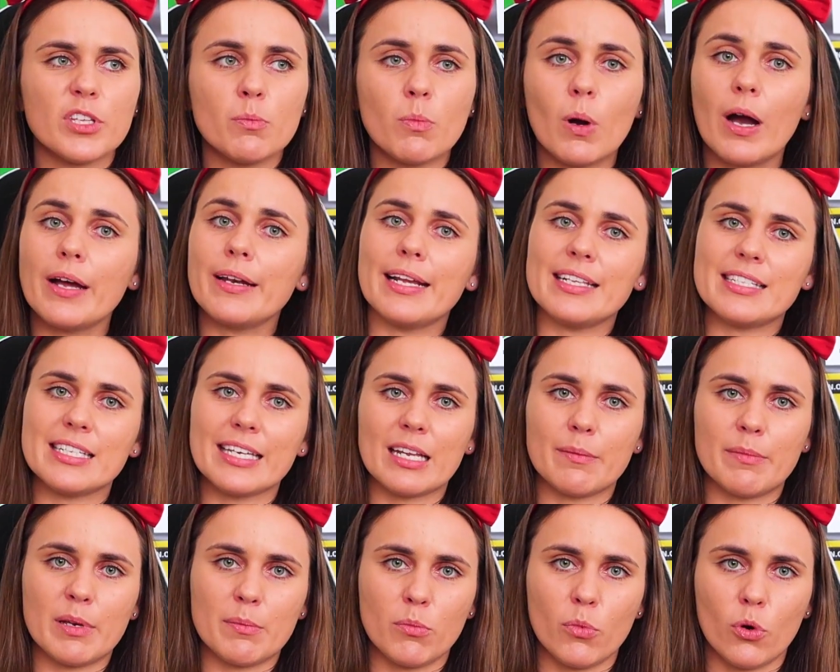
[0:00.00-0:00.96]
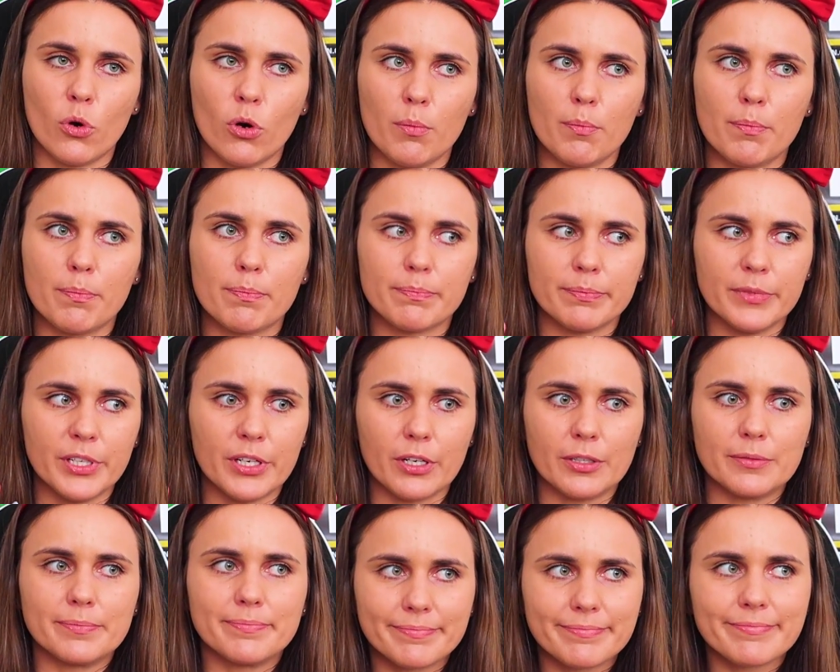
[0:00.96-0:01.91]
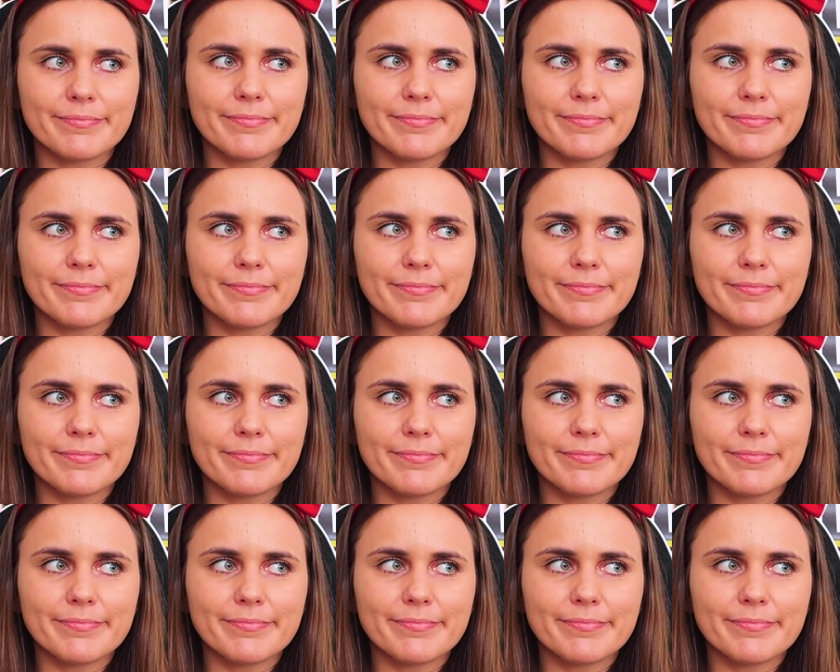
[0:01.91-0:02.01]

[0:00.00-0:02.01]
You might need to get a bit more, you know,